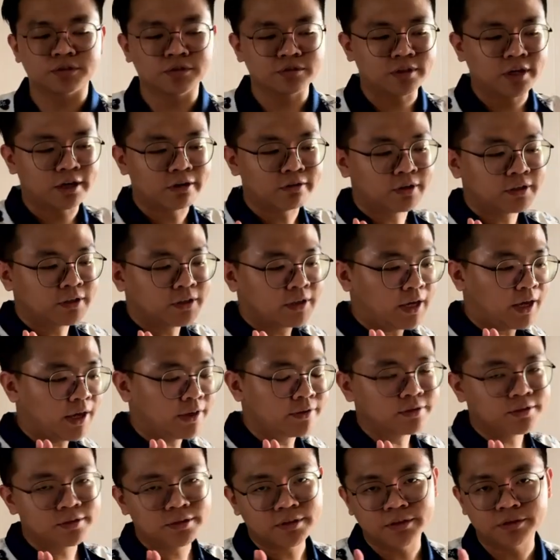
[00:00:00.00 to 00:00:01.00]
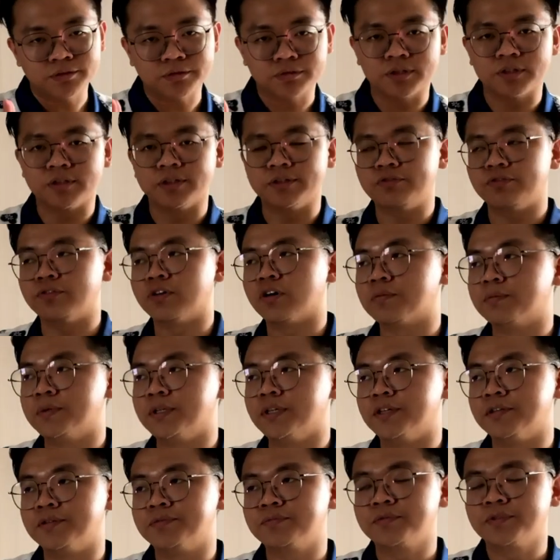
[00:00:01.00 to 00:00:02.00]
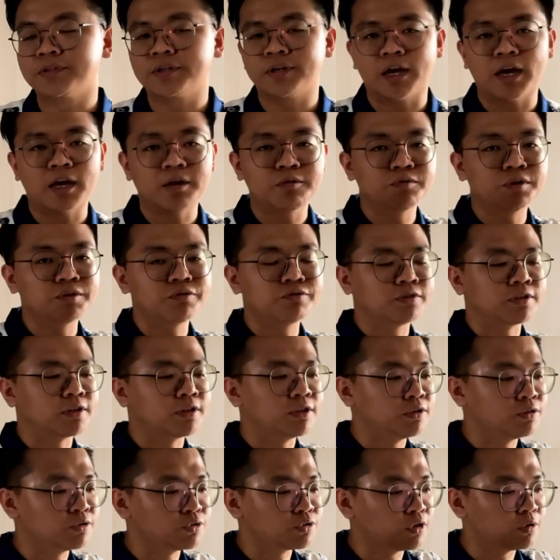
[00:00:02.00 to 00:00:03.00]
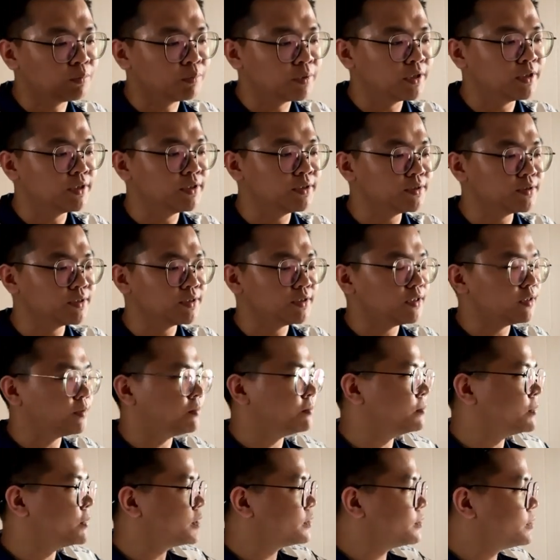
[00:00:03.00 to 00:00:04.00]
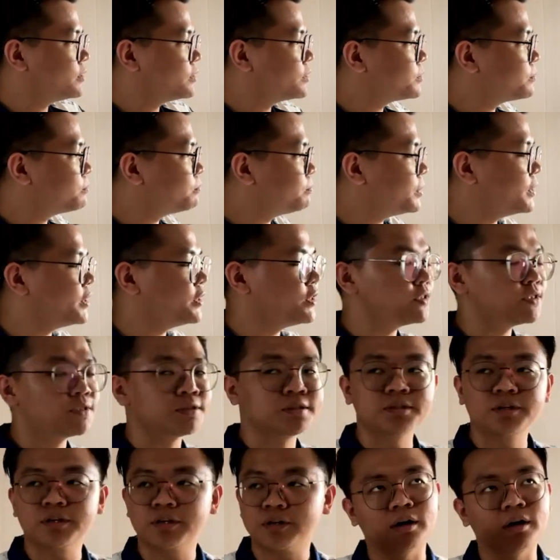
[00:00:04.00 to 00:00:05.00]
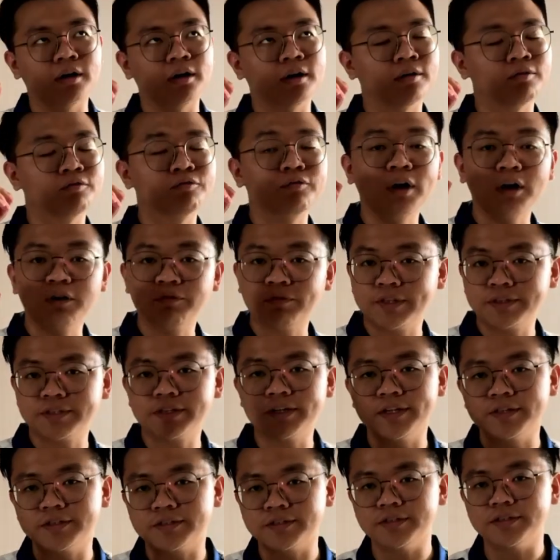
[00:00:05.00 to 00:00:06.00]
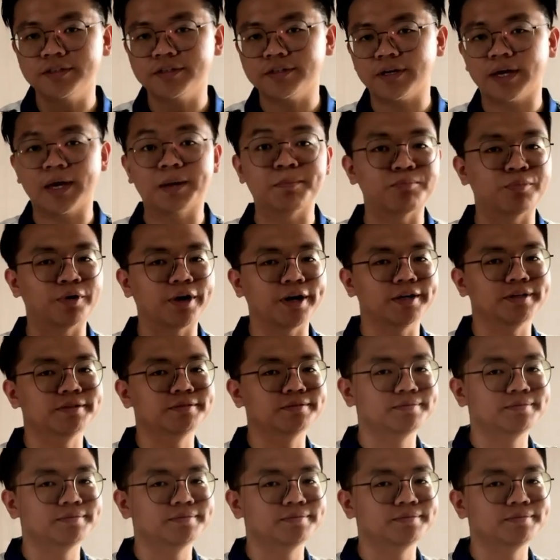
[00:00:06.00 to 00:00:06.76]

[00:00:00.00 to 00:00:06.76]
not directly enter into the lift lobby. And with the huge openings, it makes this space well ventilated and bright.